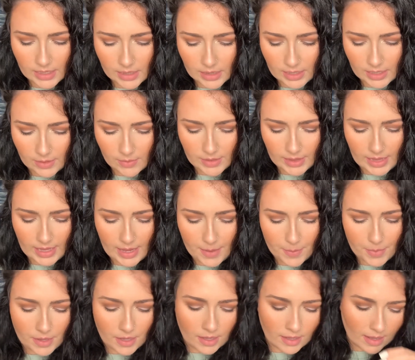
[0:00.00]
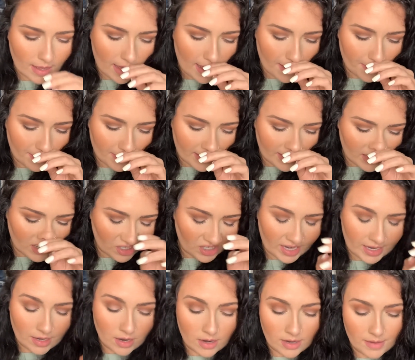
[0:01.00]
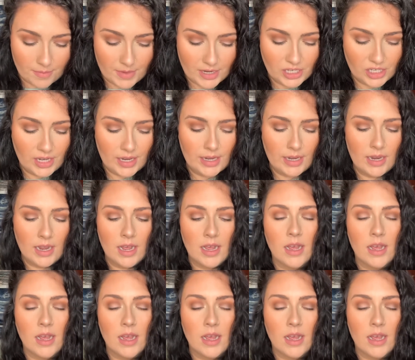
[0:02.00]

liquid lip in the shade On a Mission.